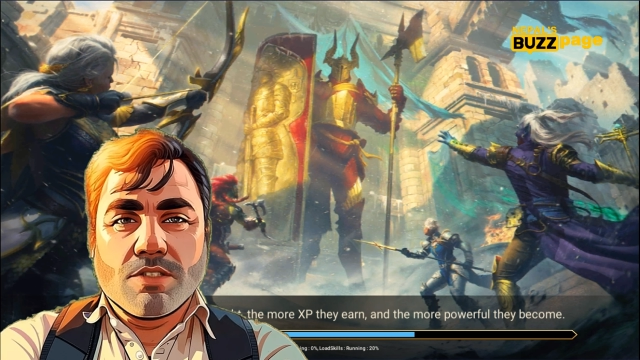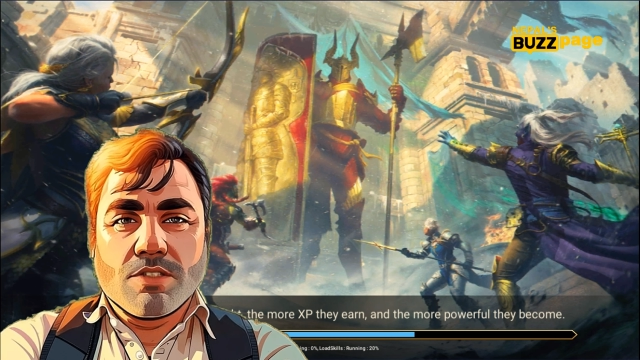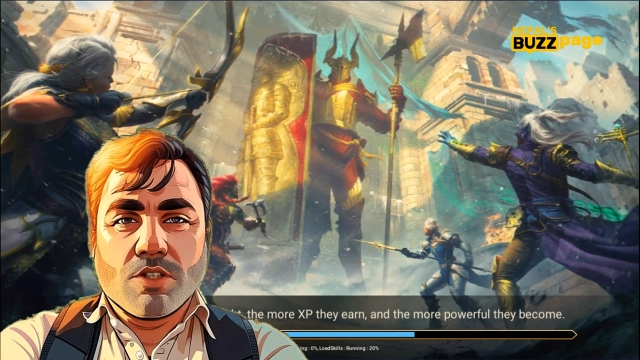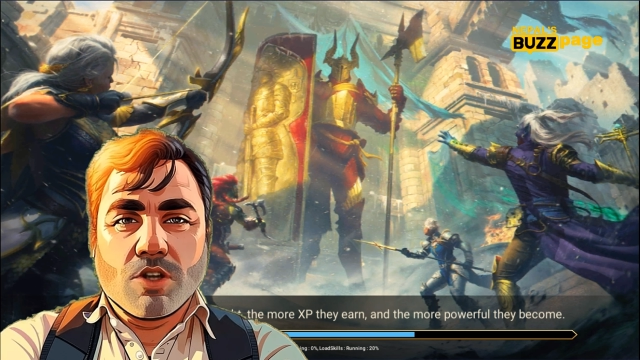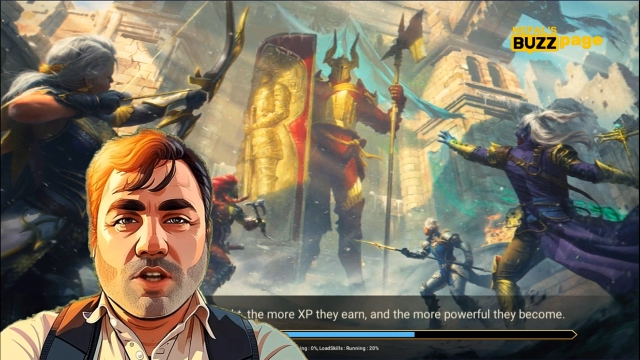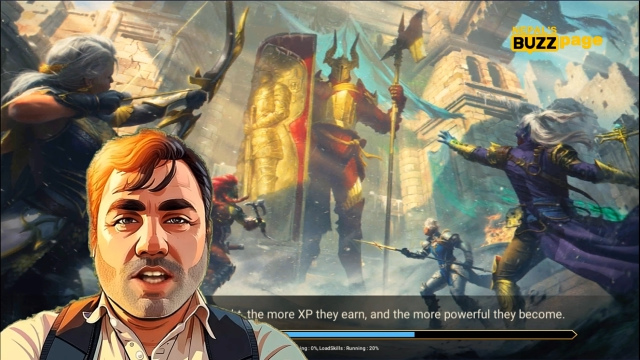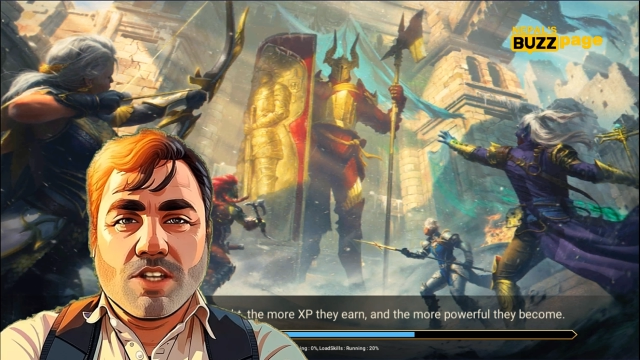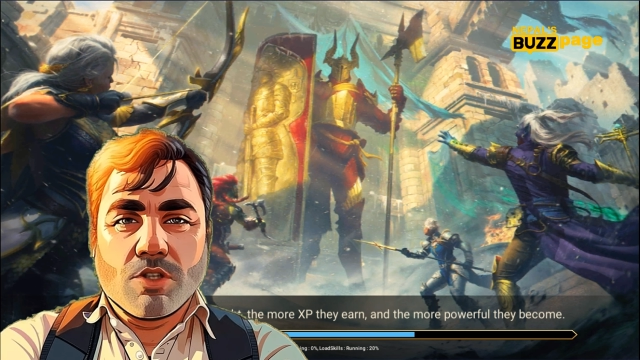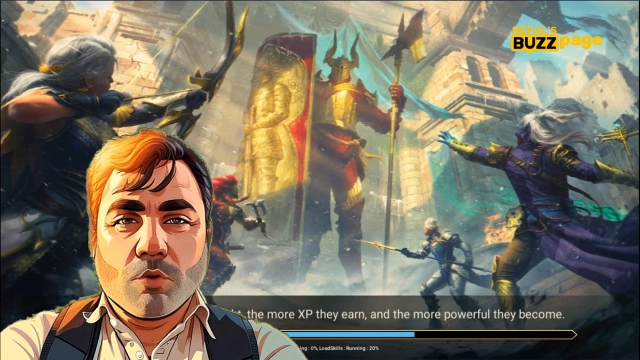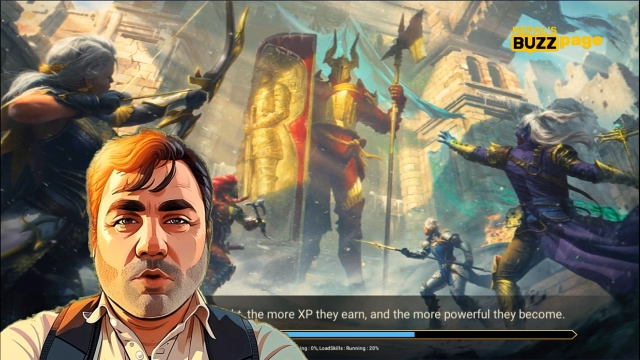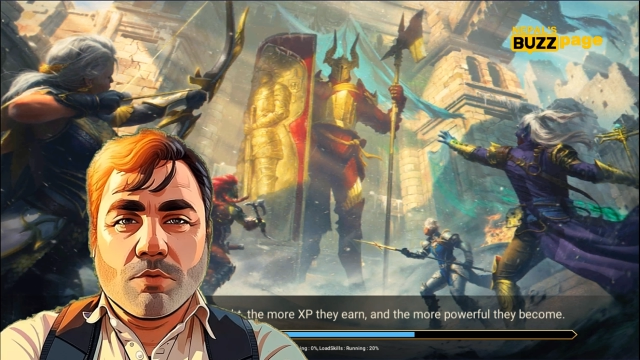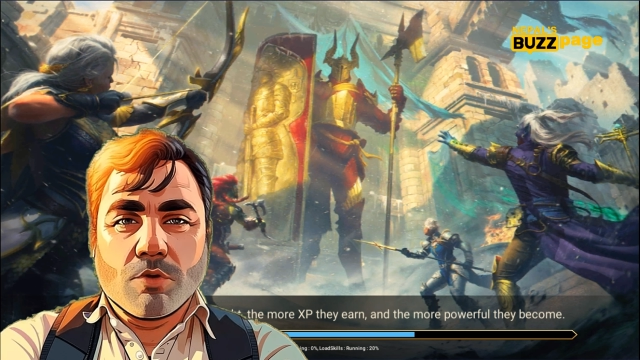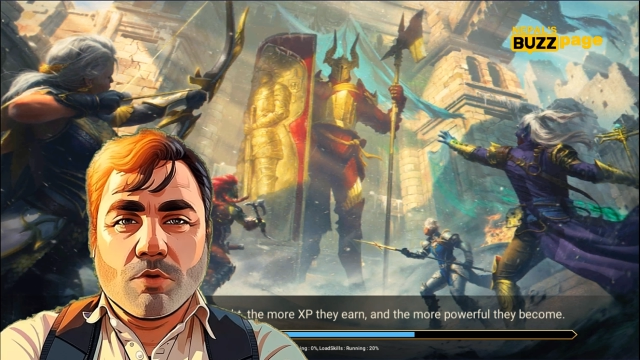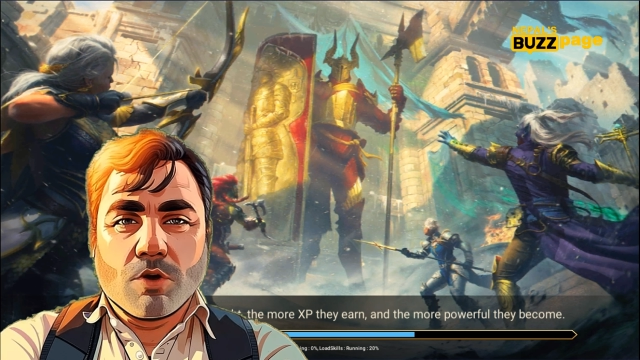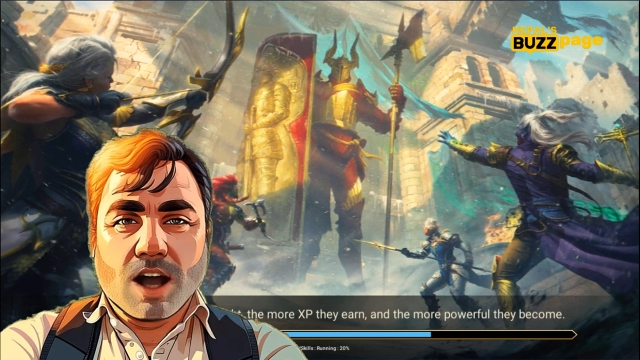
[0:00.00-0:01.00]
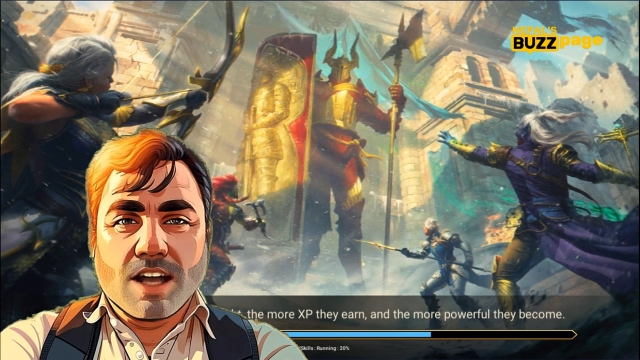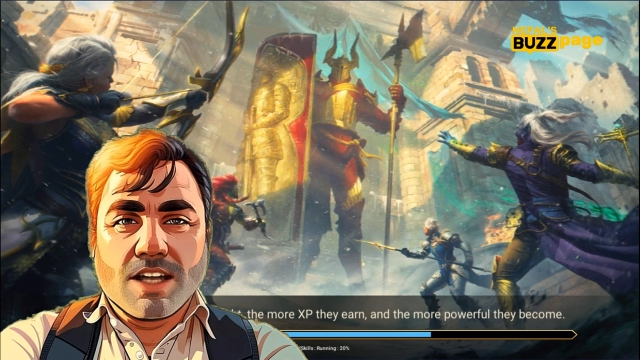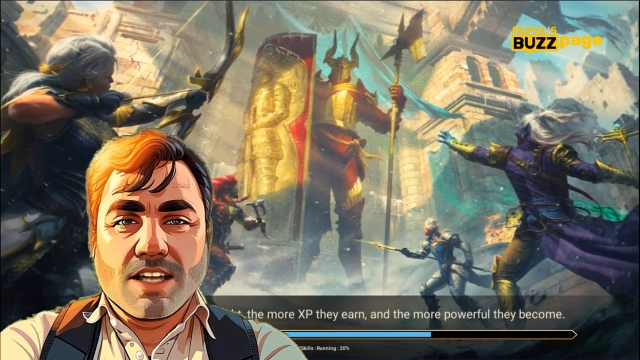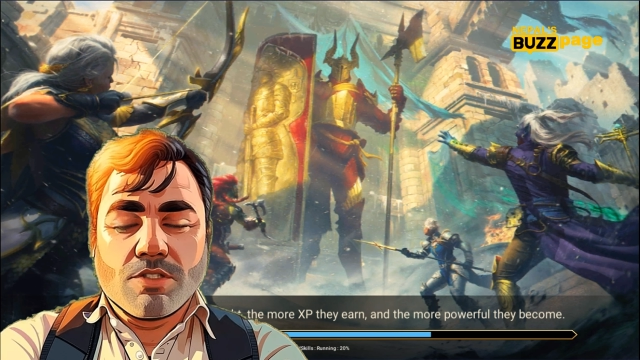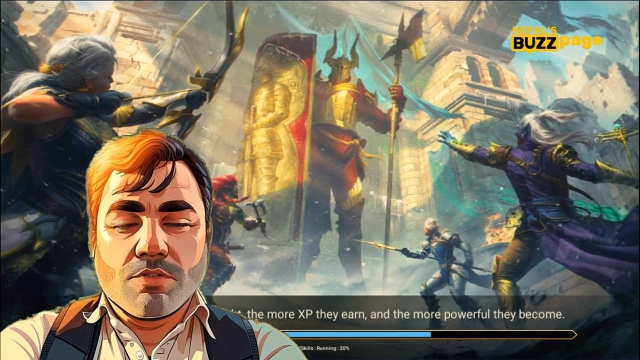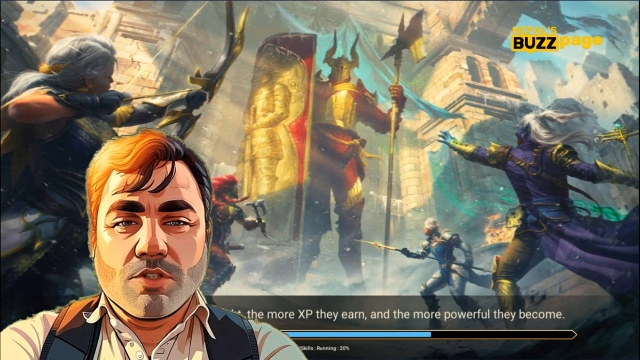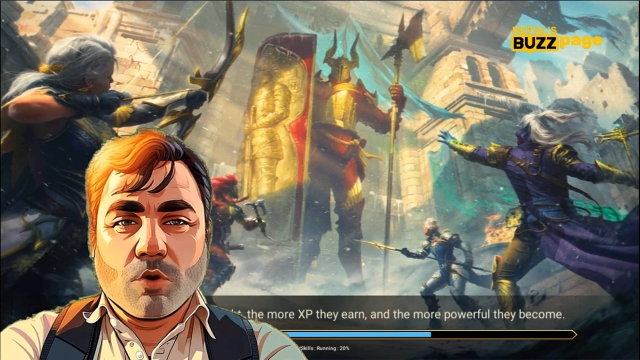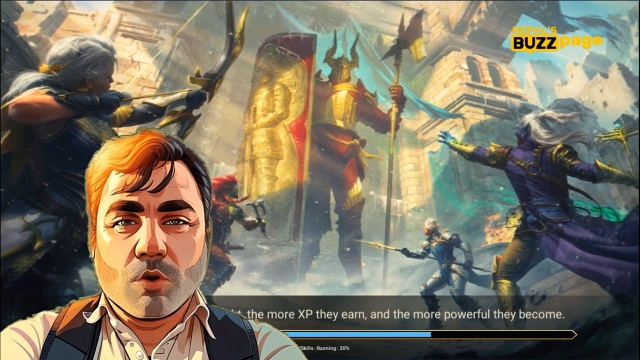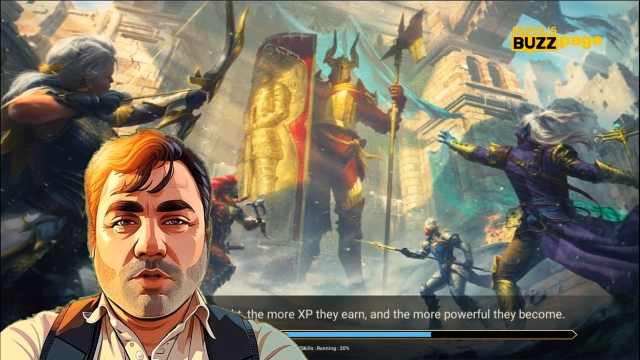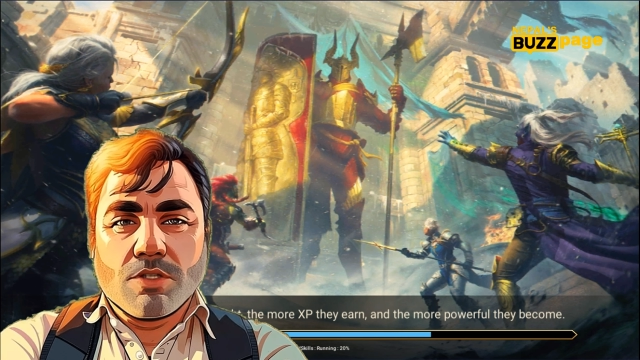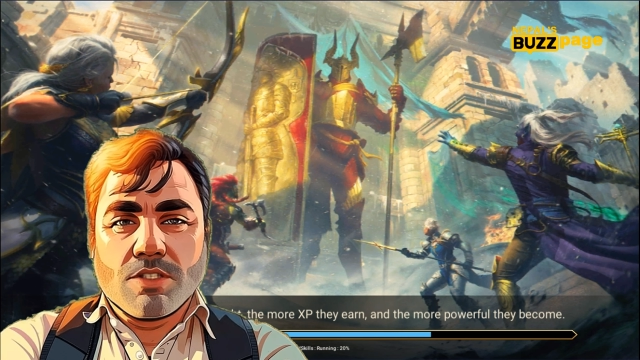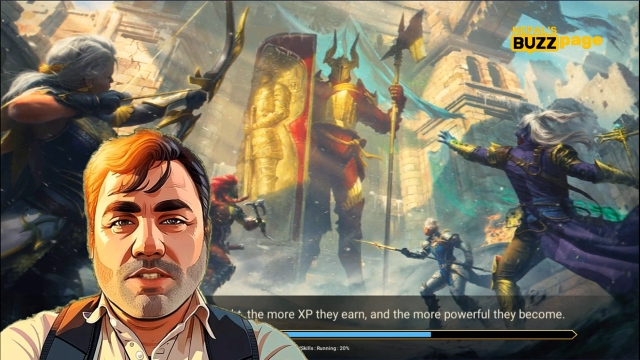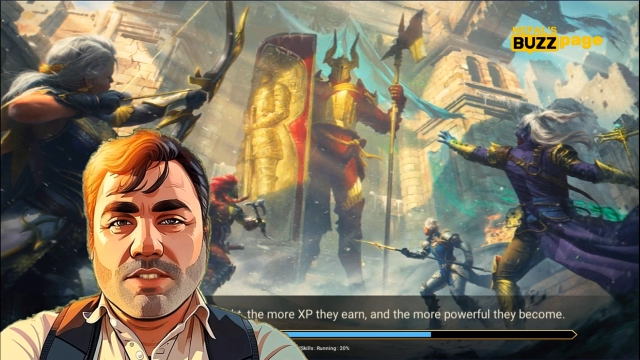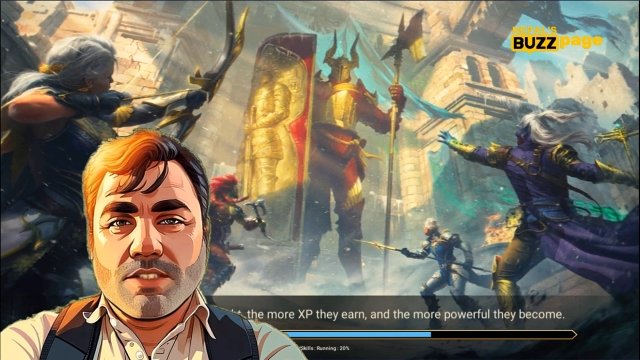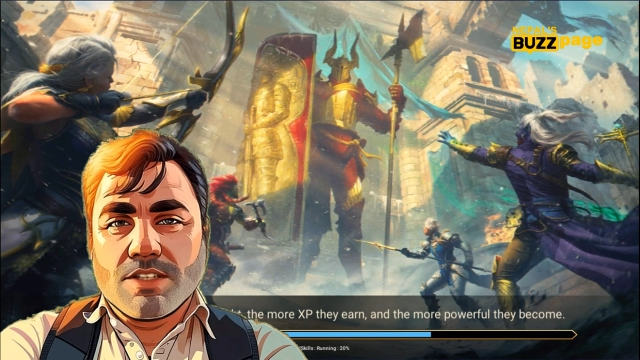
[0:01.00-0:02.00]
to look into a variety of
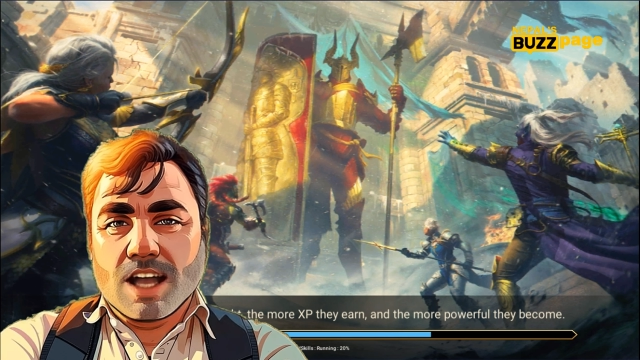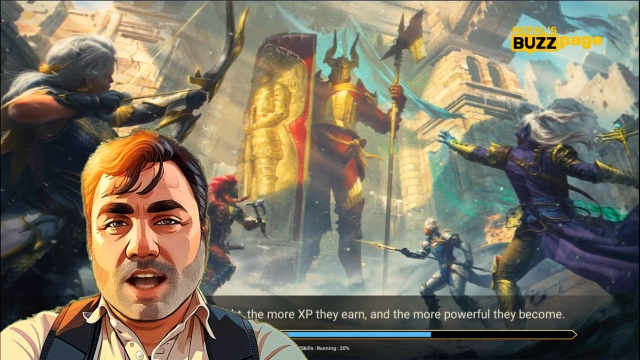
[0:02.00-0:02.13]
sources